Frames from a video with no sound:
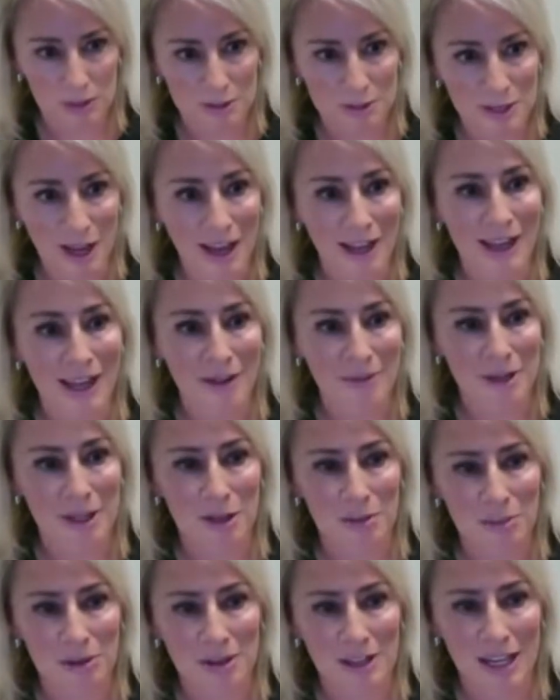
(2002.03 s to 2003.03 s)
not
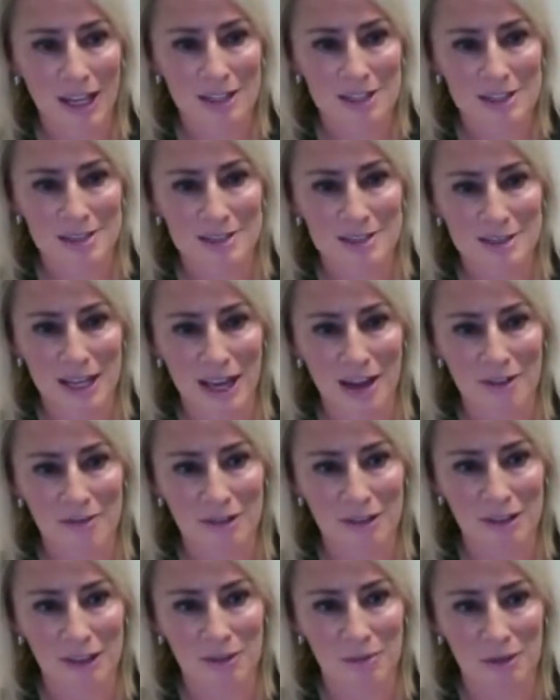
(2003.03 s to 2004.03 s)
having communication staff,
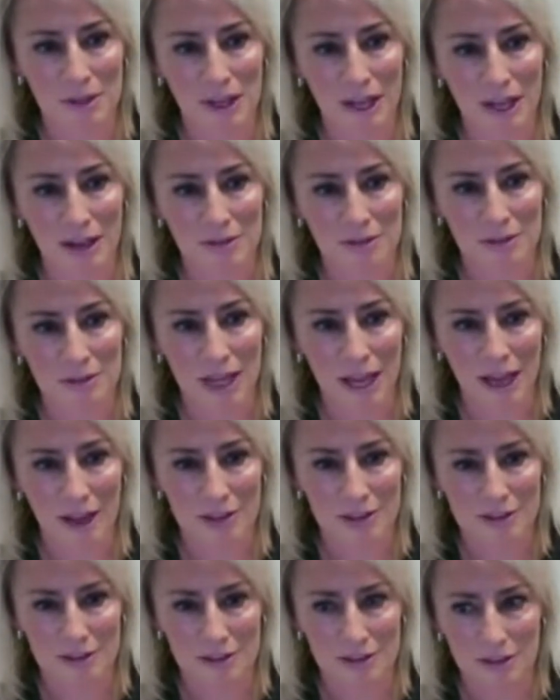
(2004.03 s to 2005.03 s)
I think what I would
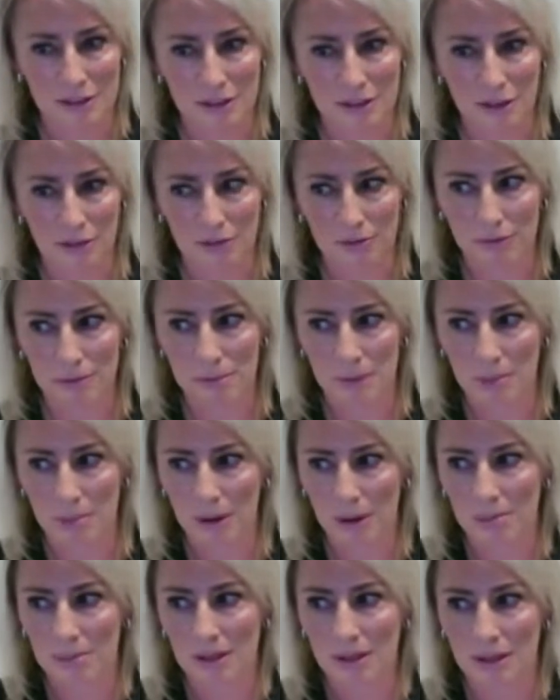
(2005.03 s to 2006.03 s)
ask, from the
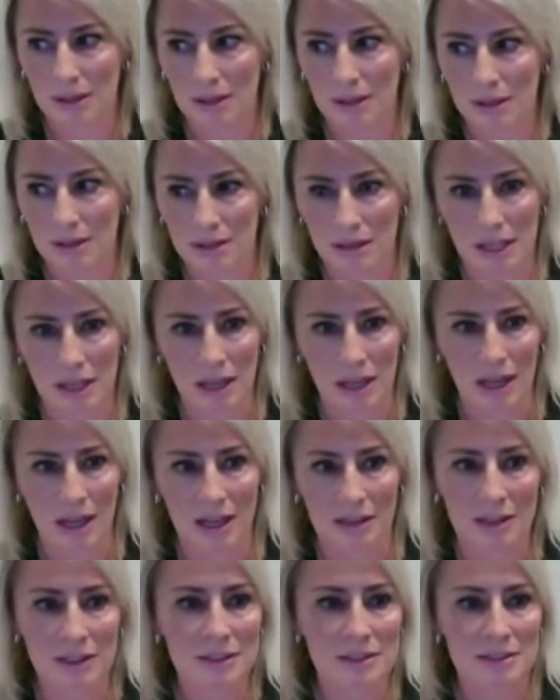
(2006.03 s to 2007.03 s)
public, like,
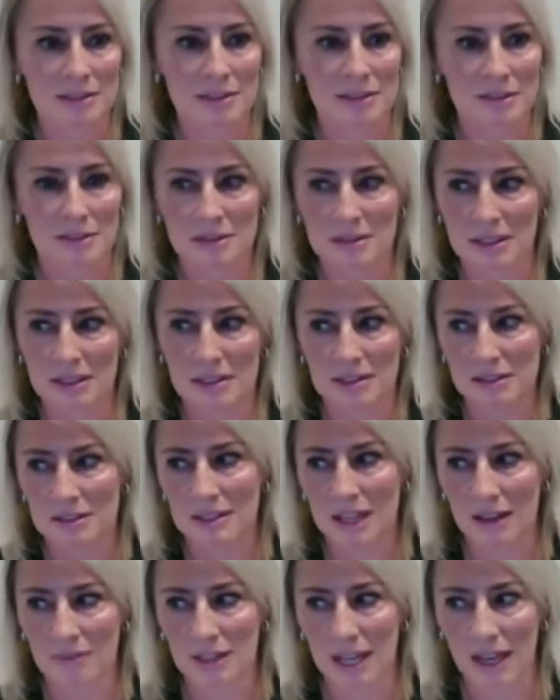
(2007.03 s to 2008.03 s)
I think the citizens
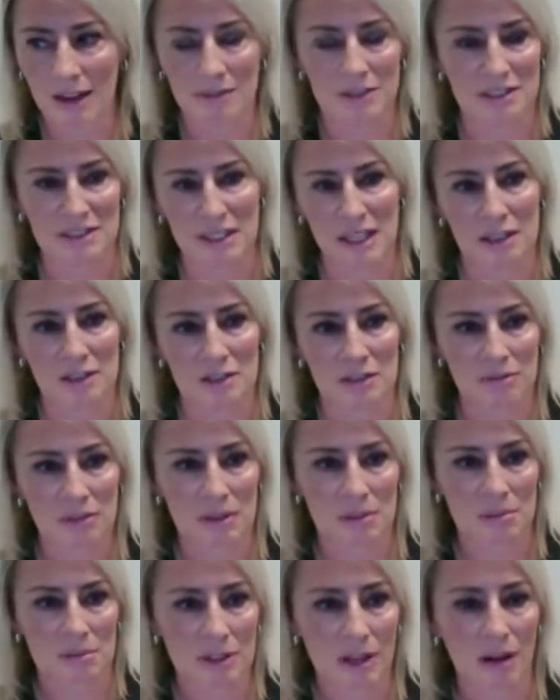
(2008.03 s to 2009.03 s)
have to have a standard for
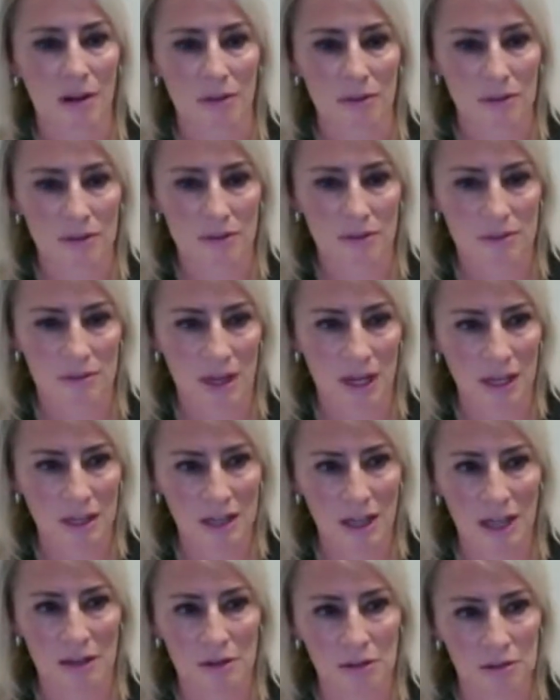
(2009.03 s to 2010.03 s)
themselves,
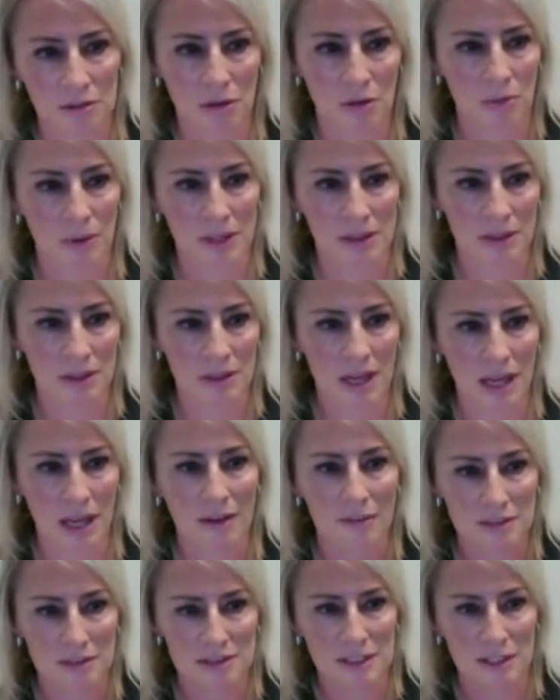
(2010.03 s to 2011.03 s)
right? I don't know what, I
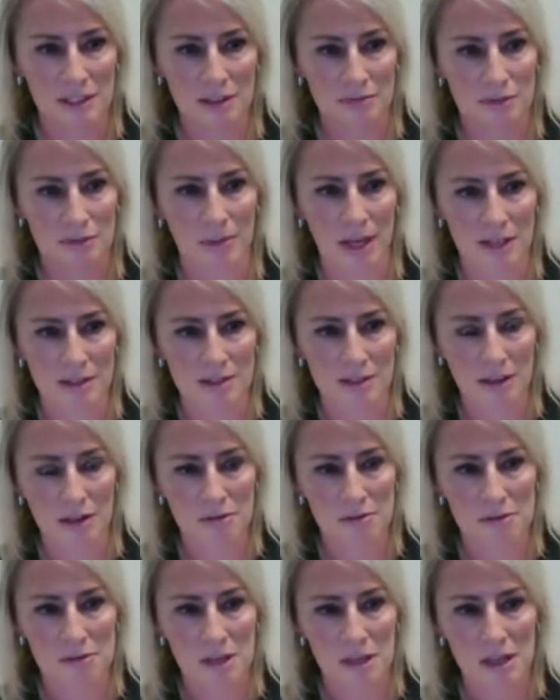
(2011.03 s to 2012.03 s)
have a standard for
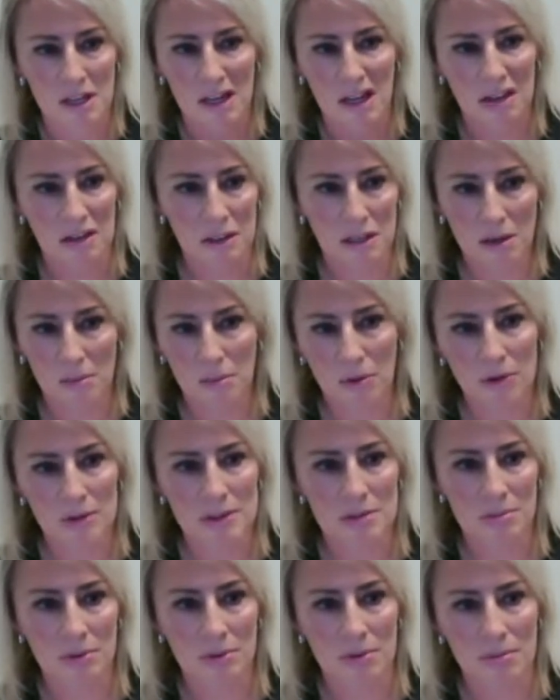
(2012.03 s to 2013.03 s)
myself. I look at
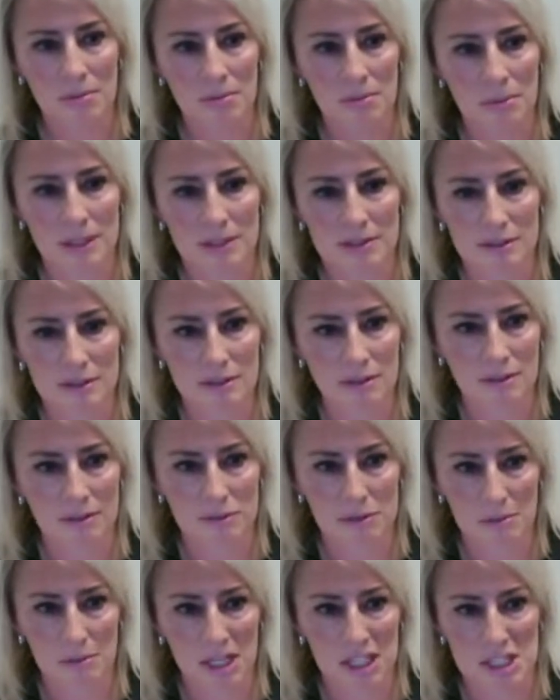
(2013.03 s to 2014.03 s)
multiple pieces of
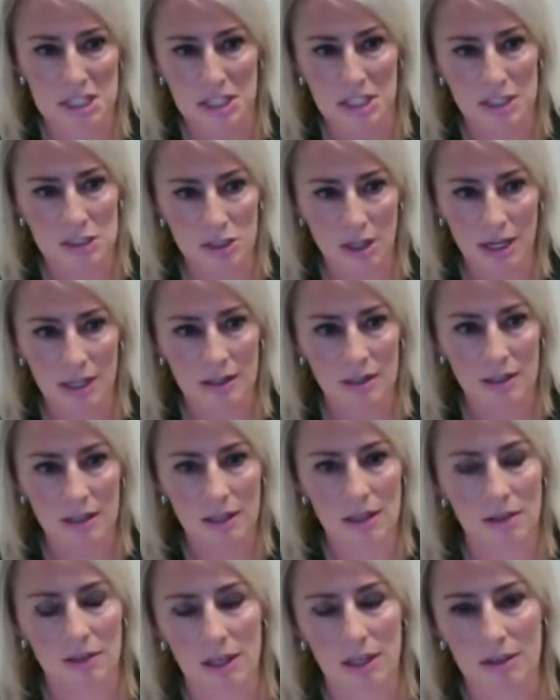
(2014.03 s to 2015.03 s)
information. I try and look
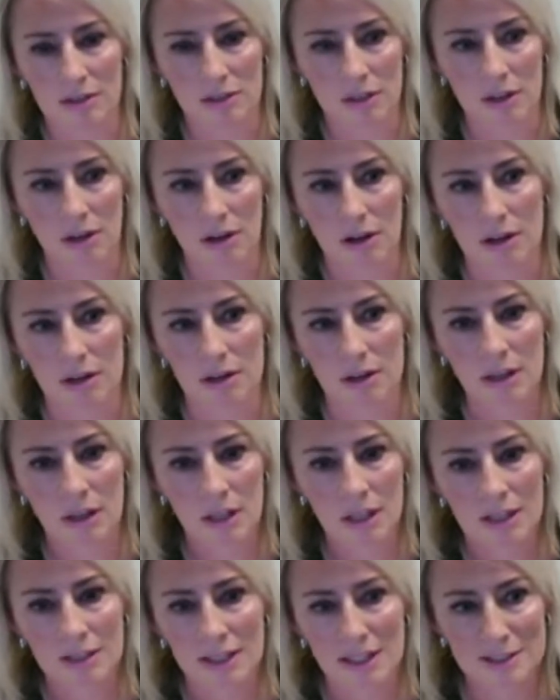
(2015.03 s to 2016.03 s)
at things that aren't
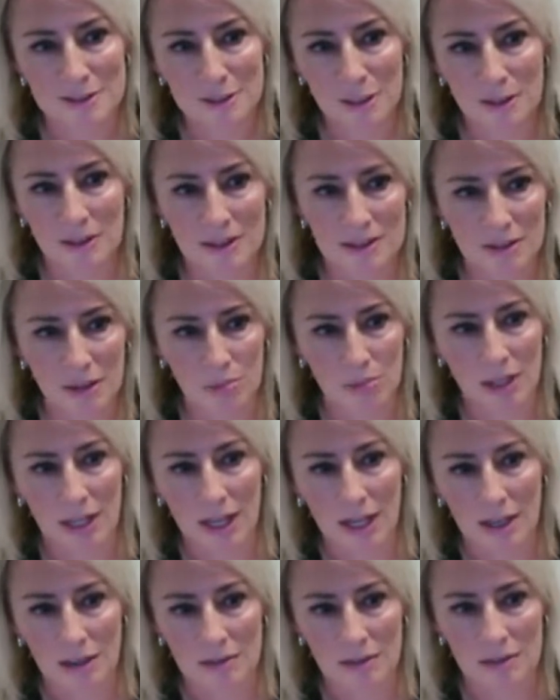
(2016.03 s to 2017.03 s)
necessarily something
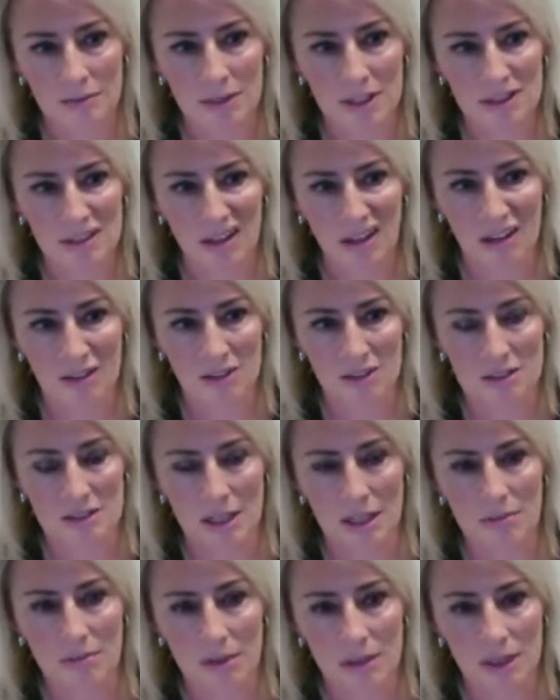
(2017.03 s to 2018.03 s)
I agree with to
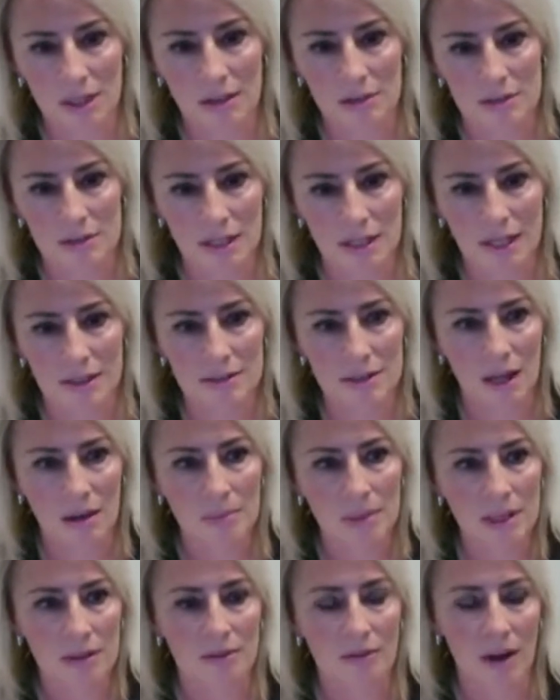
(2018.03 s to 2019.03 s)
understand where the other side's
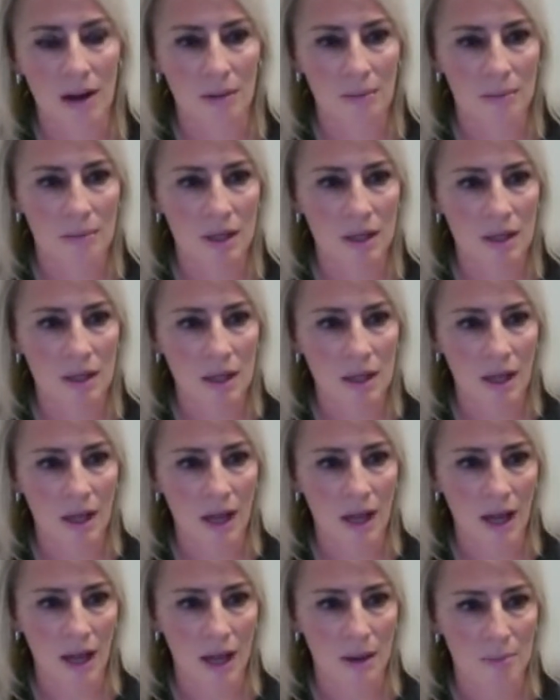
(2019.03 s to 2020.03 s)
coming from.
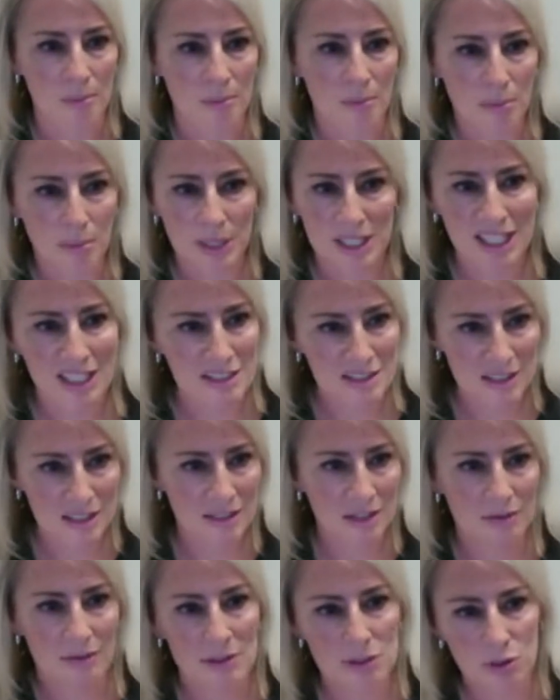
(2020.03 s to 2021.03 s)
But each
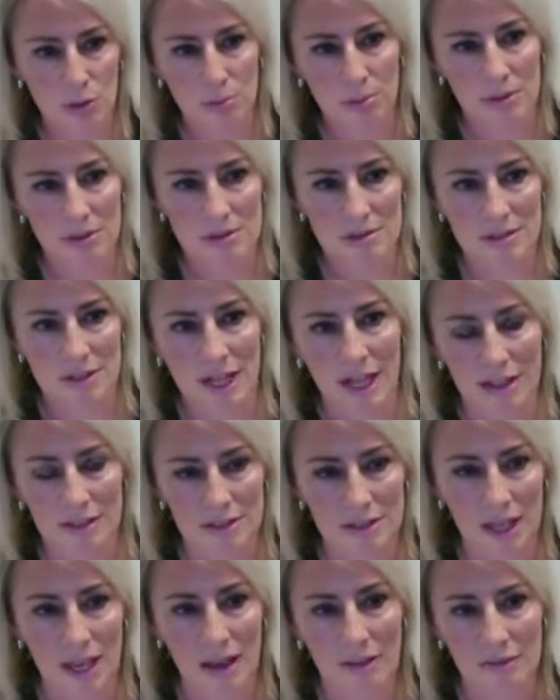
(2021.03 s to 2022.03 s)
individual person has
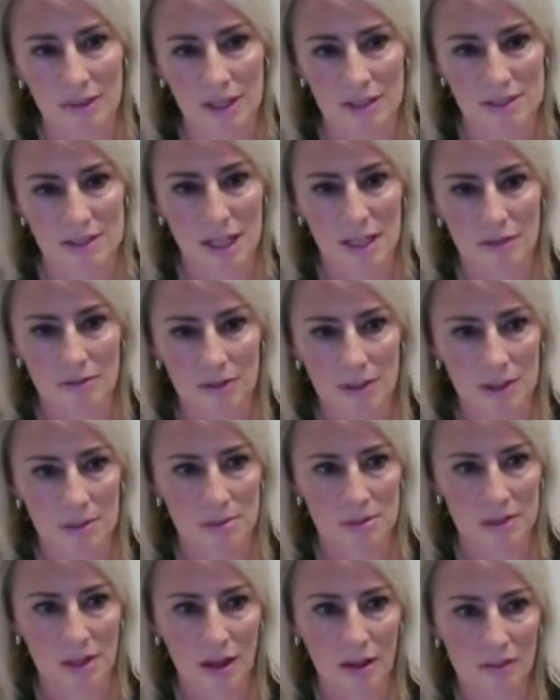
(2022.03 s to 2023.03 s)
to have that standard for
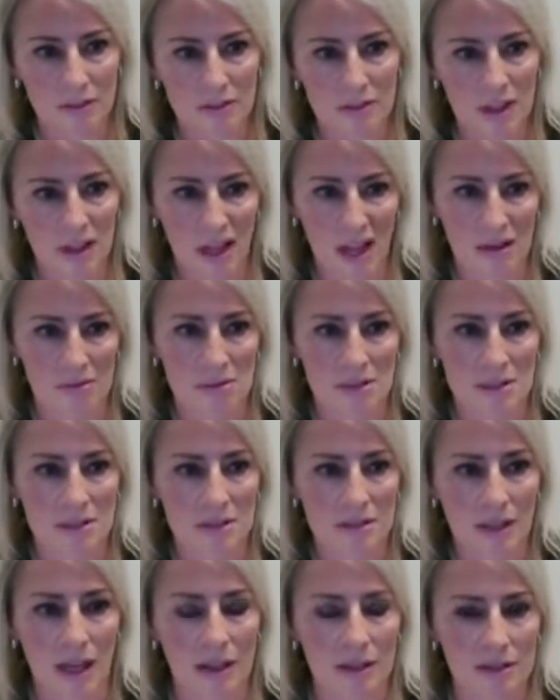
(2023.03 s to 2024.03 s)
themselves. I would
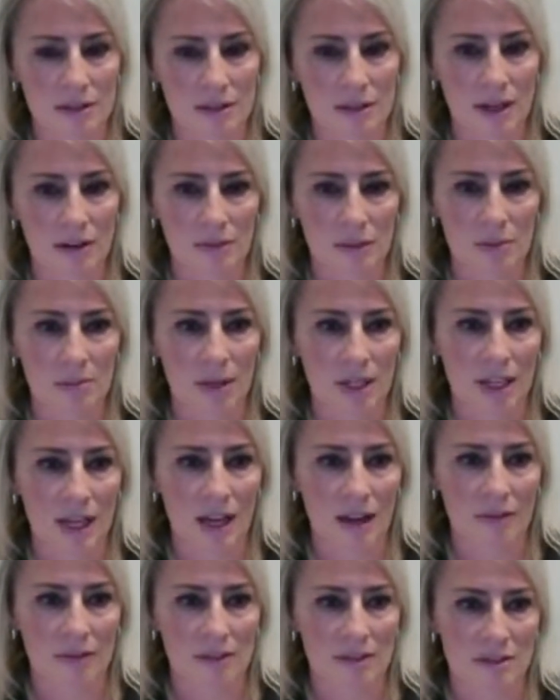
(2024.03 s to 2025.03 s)
just ask that everybody
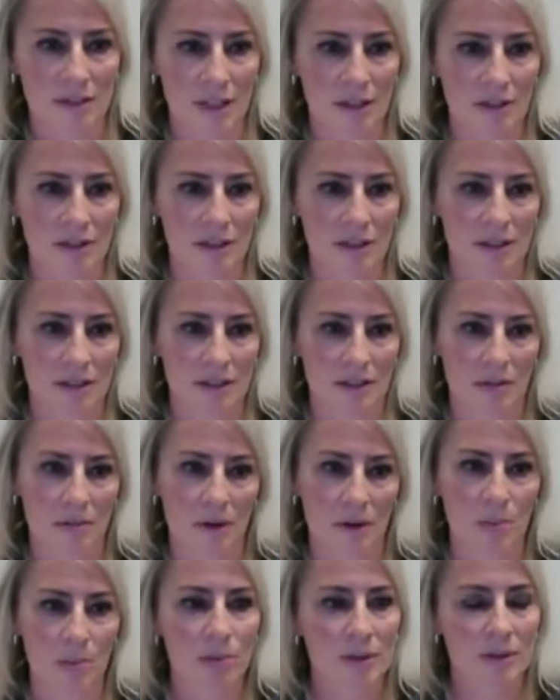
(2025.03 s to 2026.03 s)
have the standard that
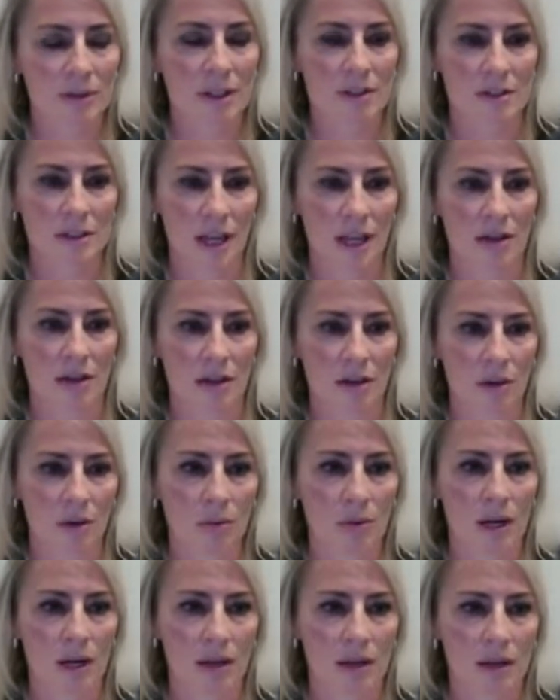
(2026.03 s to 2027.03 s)
represents Idaho
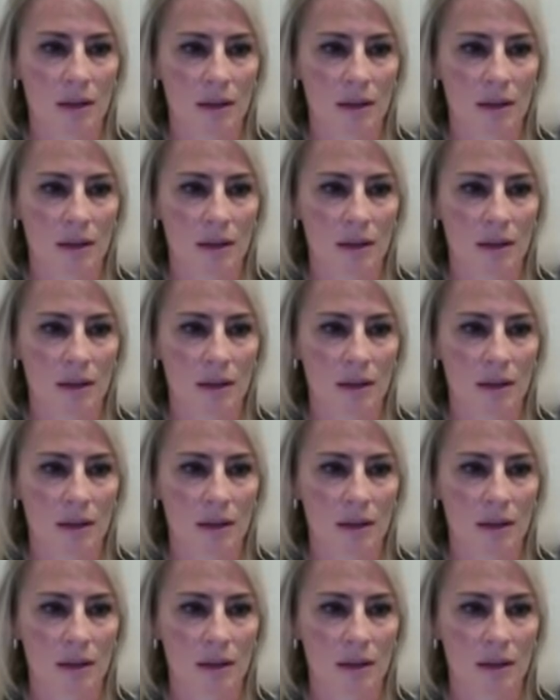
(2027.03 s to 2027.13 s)
well.